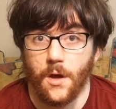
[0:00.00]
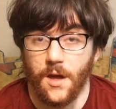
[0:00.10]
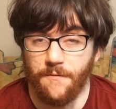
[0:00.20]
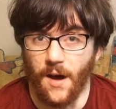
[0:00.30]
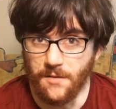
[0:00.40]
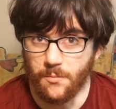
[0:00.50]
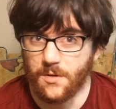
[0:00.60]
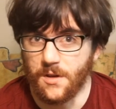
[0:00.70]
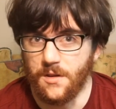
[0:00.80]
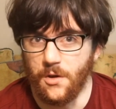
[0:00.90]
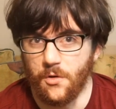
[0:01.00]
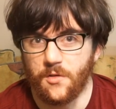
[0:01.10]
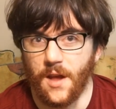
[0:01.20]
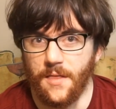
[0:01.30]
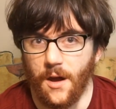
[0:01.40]
if I continue to
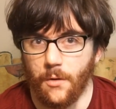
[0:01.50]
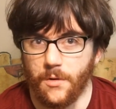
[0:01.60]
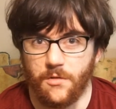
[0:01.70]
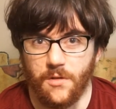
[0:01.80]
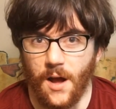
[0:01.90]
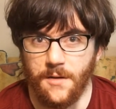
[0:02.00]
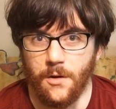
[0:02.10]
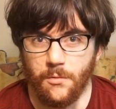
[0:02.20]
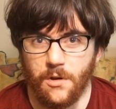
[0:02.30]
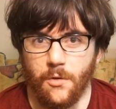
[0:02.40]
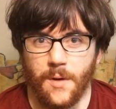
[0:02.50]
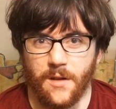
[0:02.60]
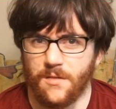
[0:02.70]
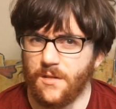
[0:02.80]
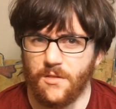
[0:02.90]
stand there, which I don't do
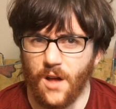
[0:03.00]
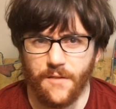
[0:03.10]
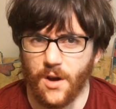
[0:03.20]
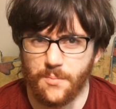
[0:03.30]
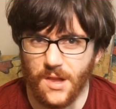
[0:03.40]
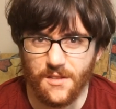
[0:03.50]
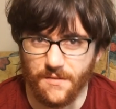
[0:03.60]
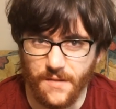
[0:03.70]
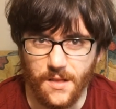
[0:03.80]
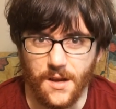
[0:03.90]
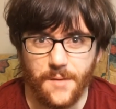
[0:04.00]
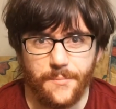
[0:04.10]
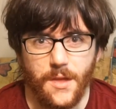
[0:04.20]
because that's not a very pleasant feeling.